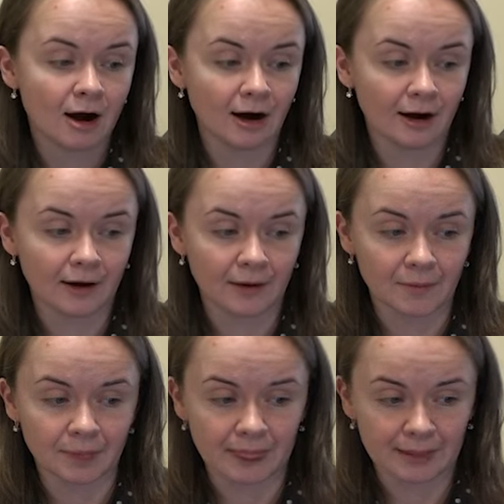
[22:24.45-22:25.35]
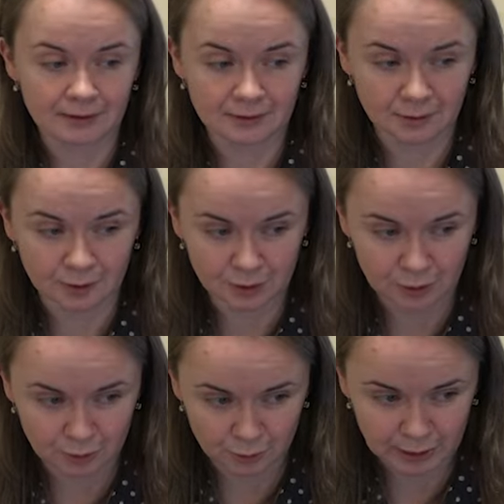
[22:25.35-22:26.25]

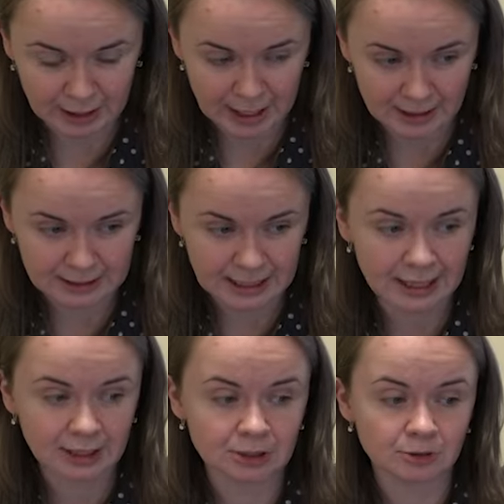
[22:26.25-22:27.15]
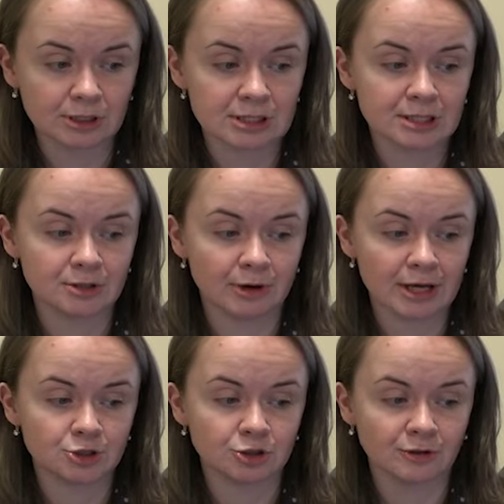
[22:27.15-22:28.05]
We can take into
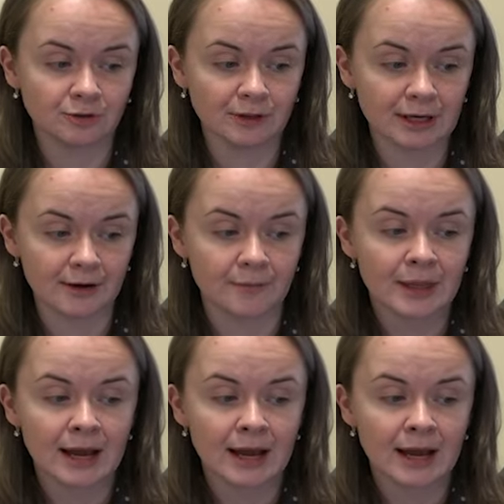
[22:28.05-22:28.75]
consideration the